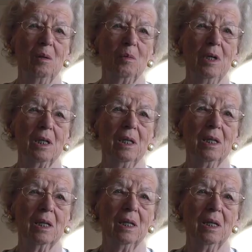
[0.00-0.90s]
with
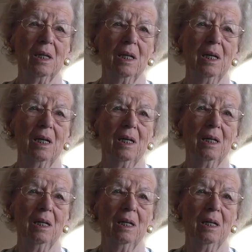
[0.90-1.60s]
the